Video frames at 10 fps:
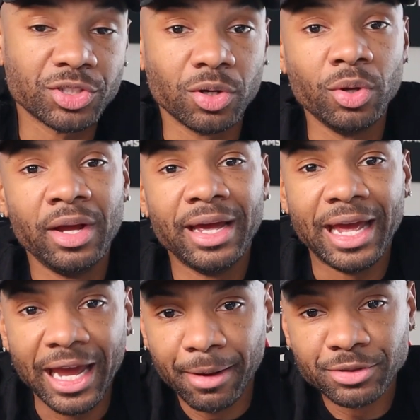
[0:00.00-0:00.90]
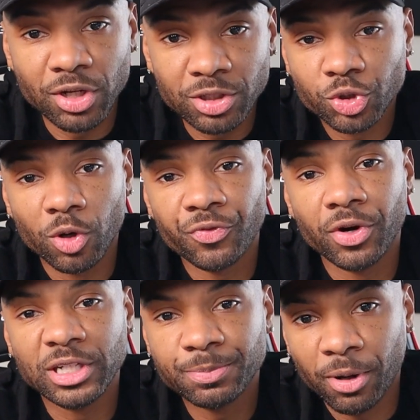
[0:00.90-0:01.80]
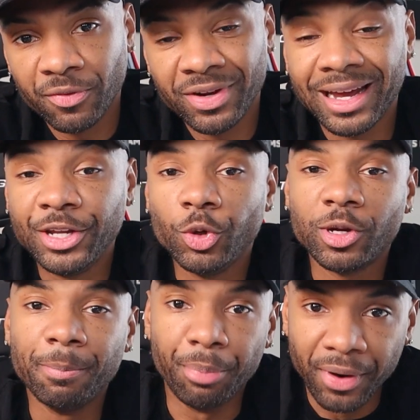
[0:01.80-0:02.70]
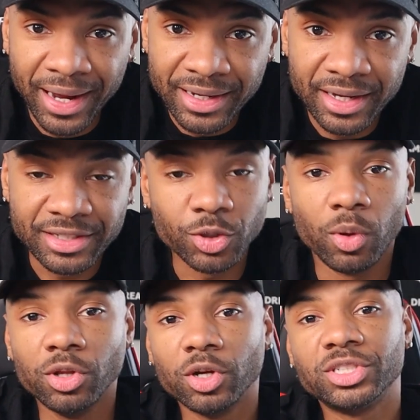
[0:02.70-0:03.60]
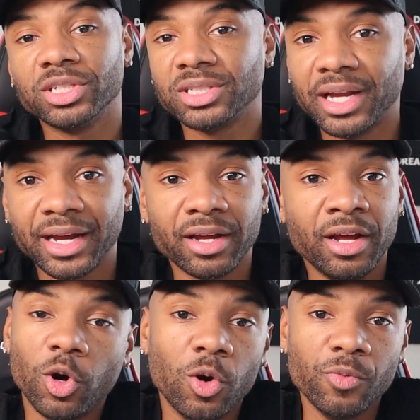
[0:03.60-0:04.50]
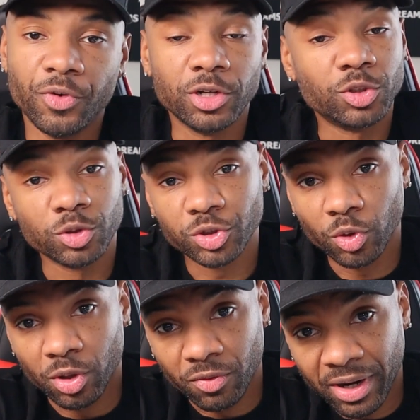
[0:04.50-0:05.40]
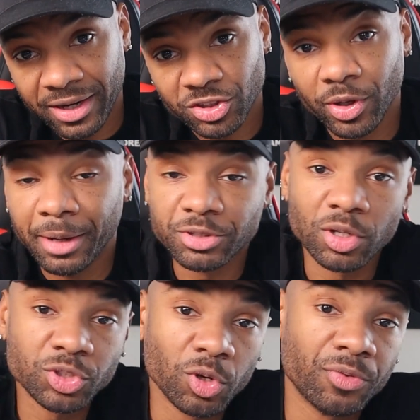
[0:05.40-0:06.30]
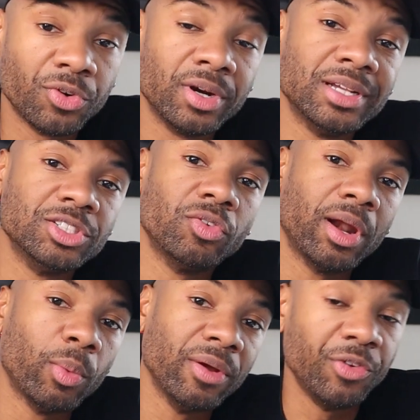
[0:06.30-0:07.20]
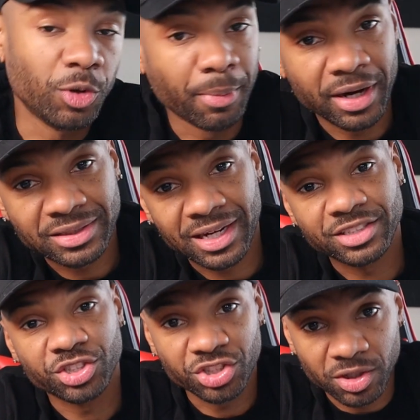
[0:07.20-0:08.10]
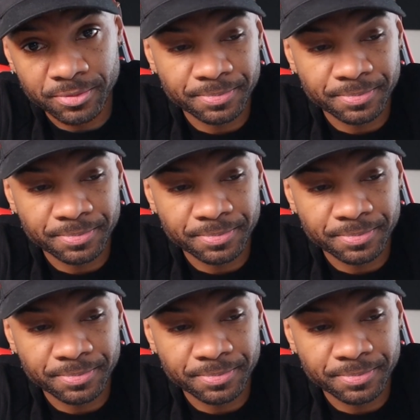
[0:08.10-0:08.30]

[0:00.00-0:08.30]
So Amazon Storefront is perfect, and you can brand it so it looks just like your own virtual store, right? So Amazon Storefront is a great way for you to monetize your show.